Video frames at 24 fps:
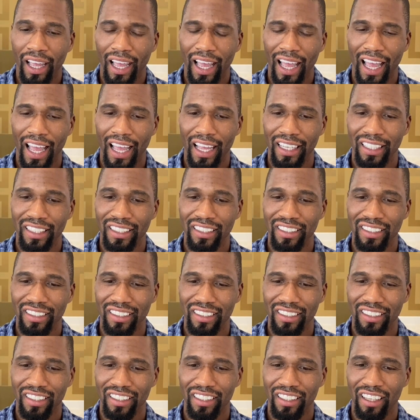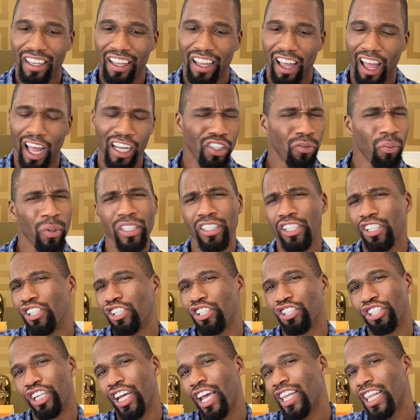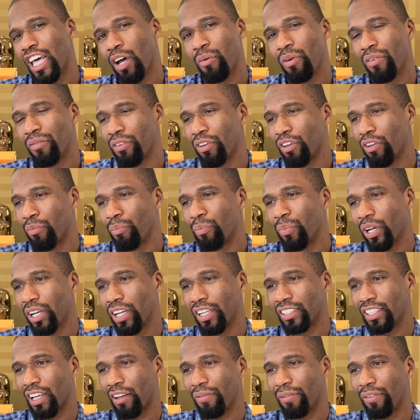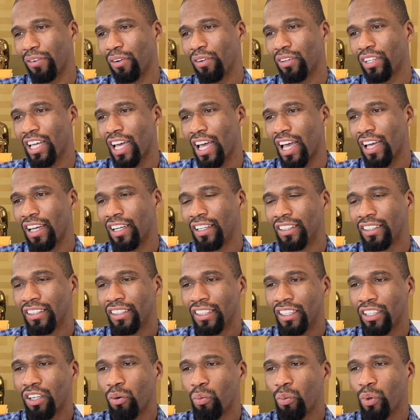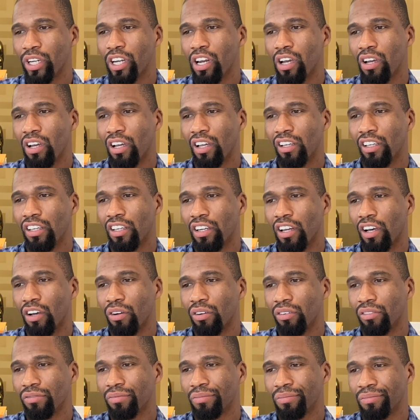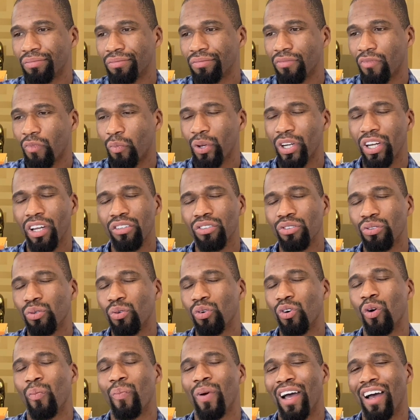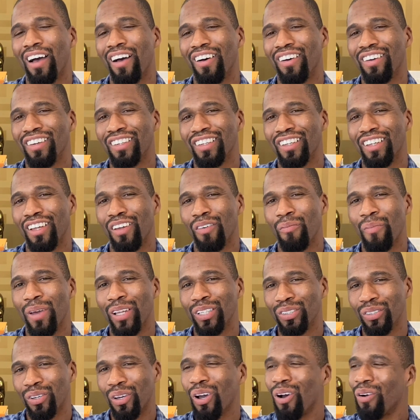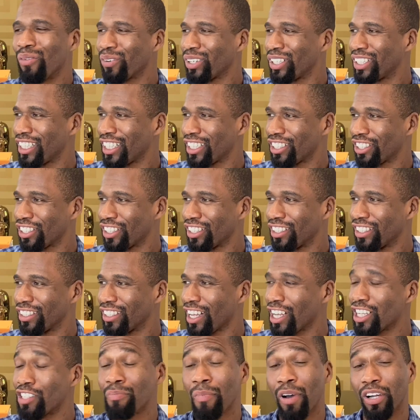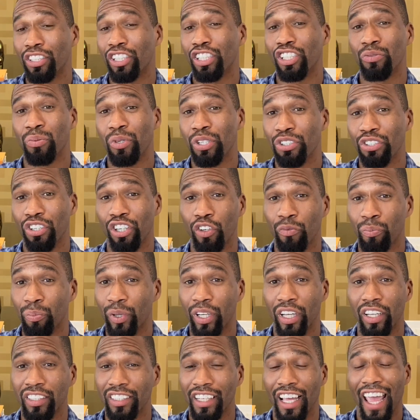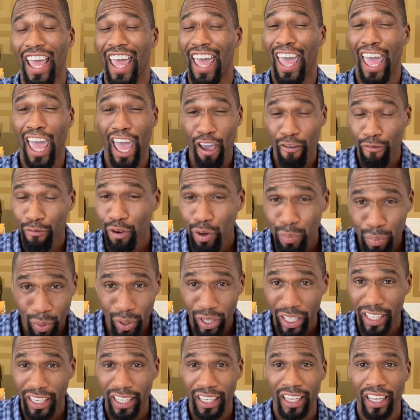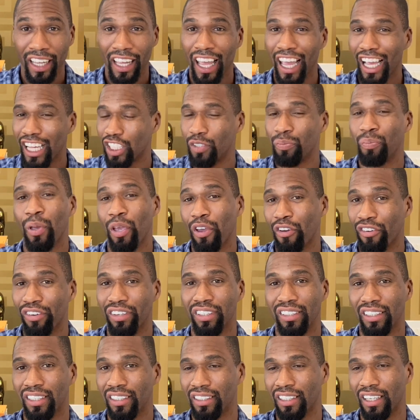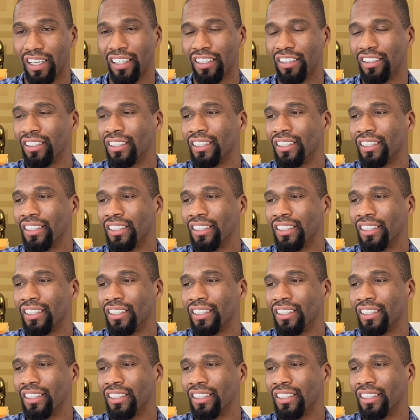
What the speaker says: And I just wanted to just share that with you, because I feel that we don't talk about mental health conditions as much as we should, because everybody experiences it.